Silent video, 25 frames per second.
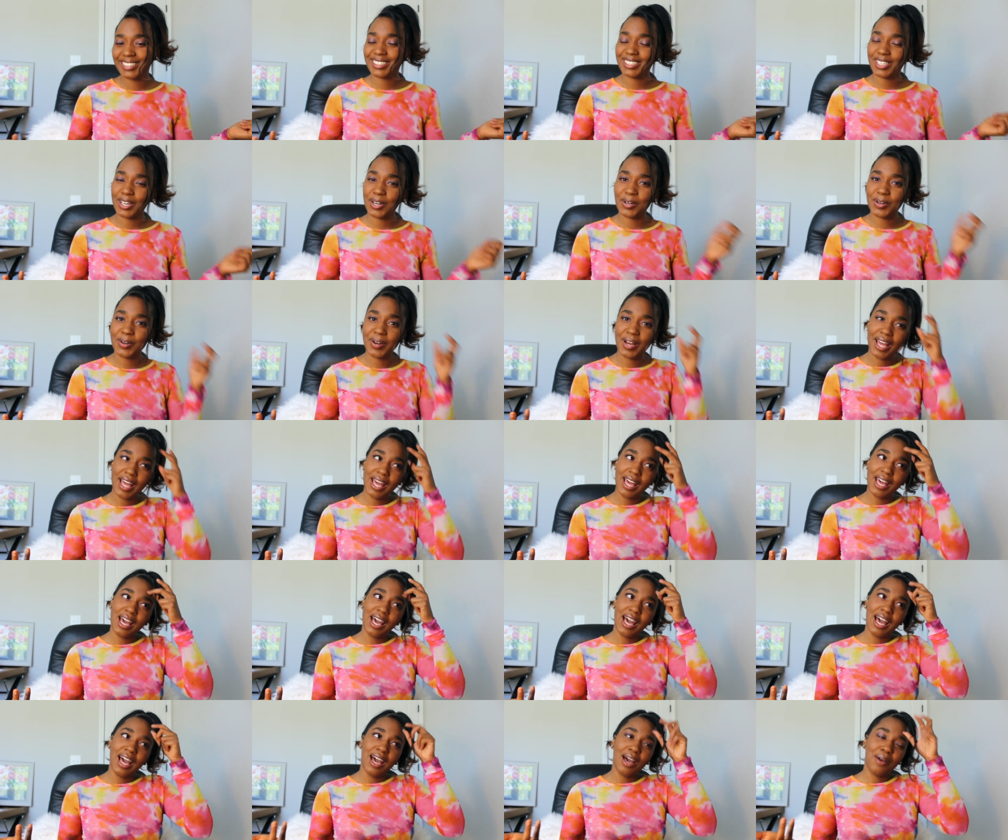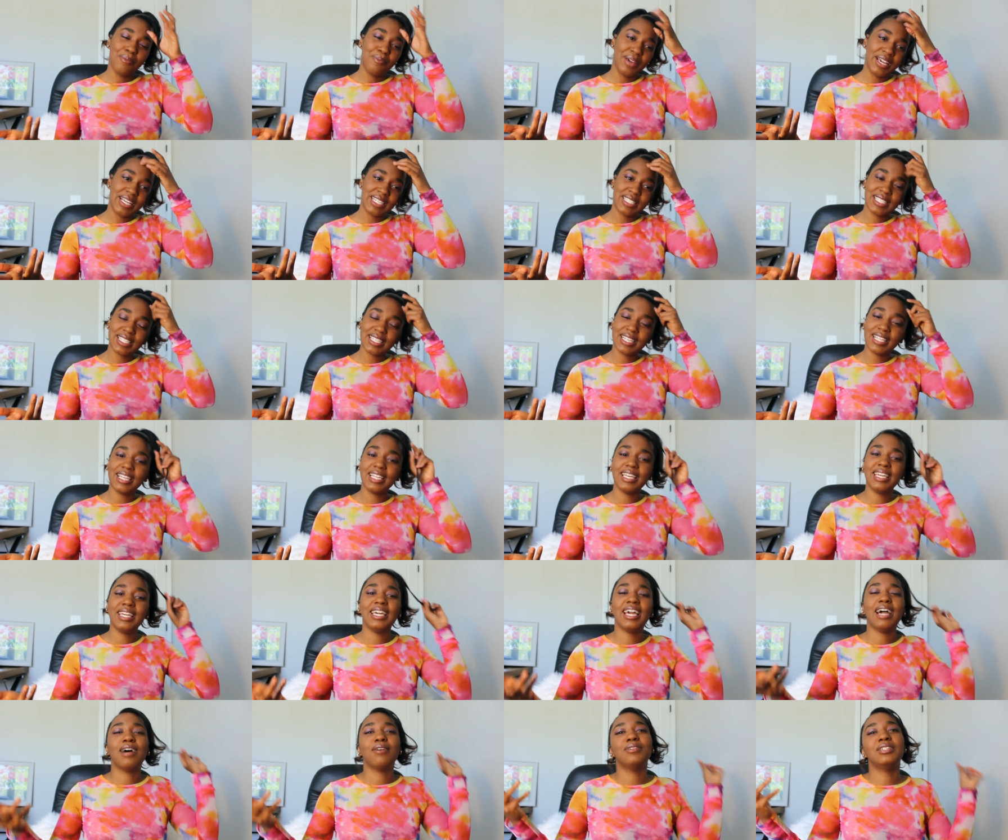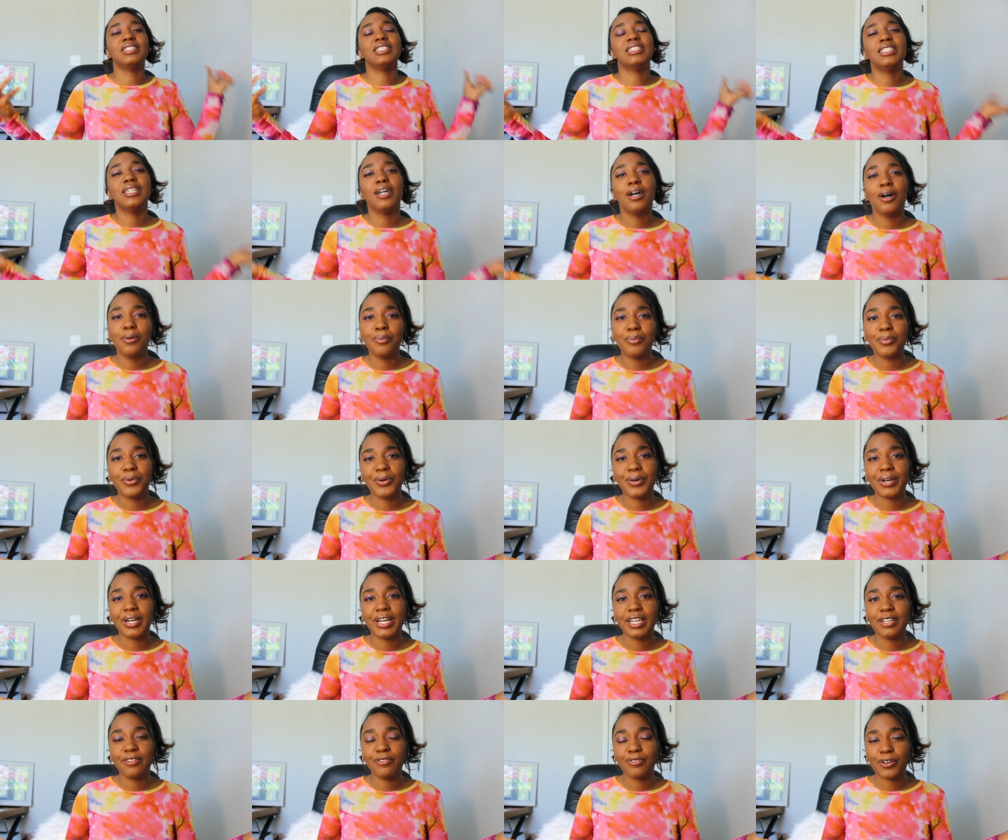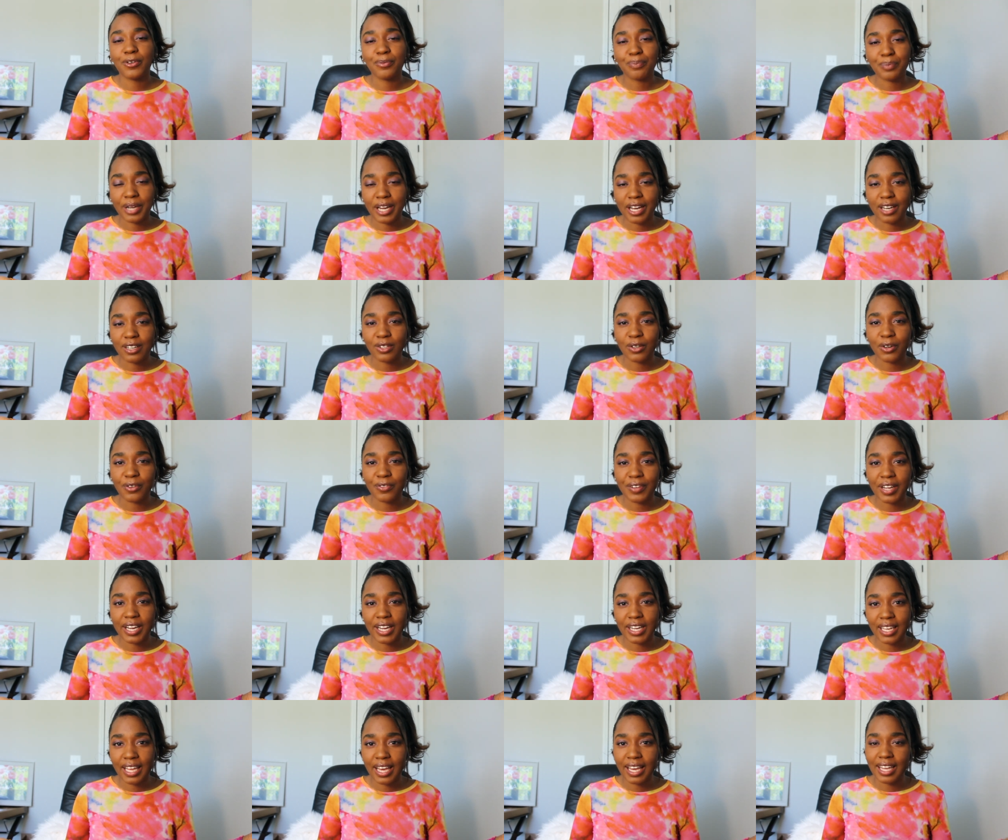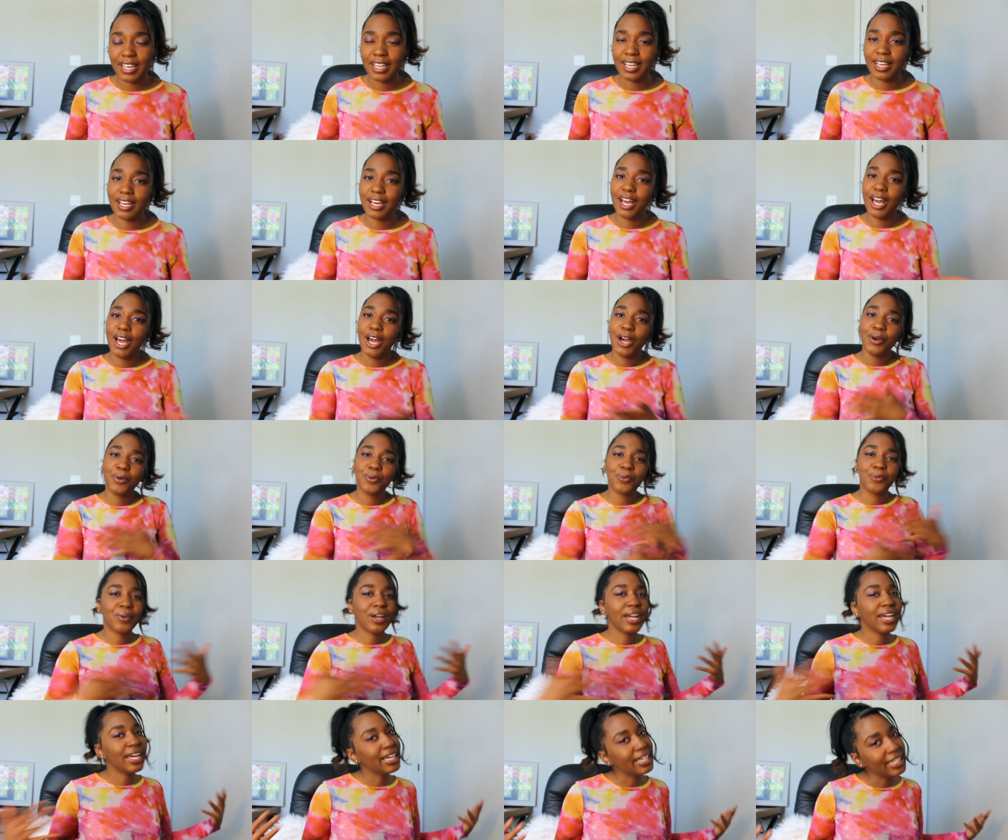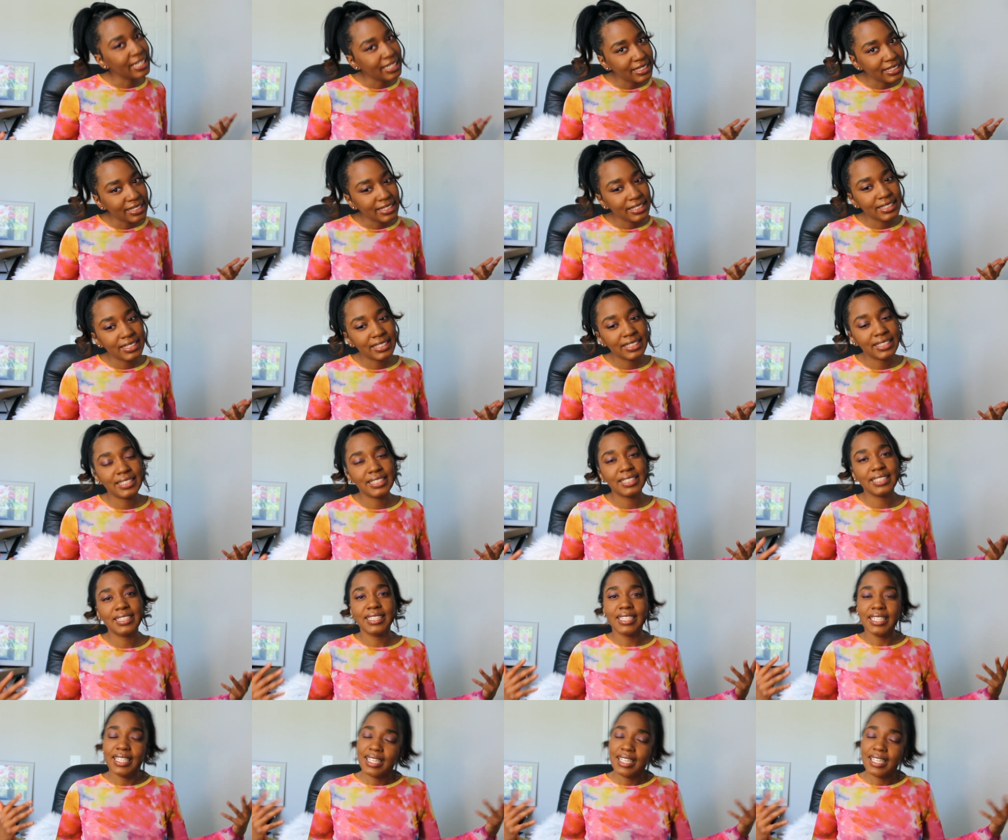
So basically, I was born Fort Bragg, North Carolina, raised